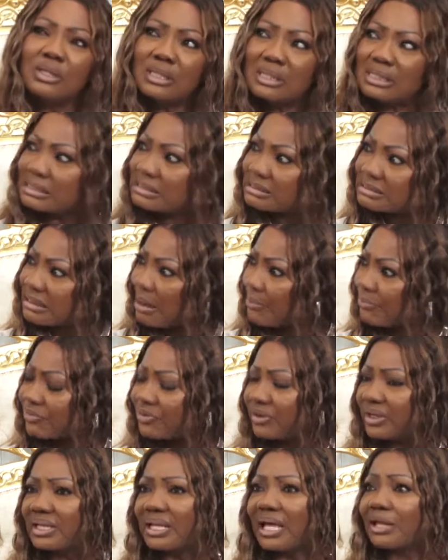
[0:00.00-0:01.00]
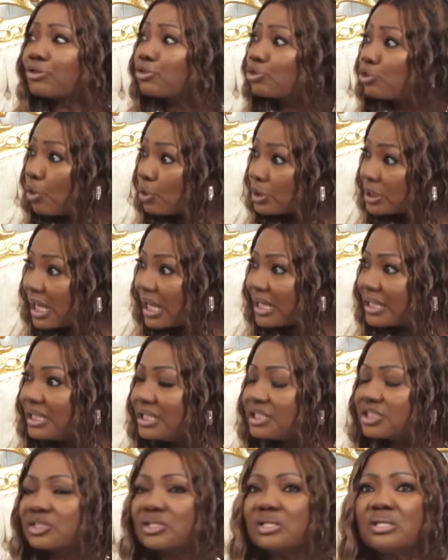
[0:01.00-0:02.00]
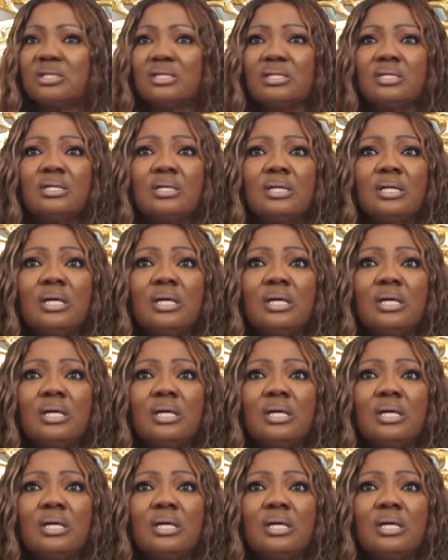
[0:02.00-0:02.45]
something at North Kaneshi.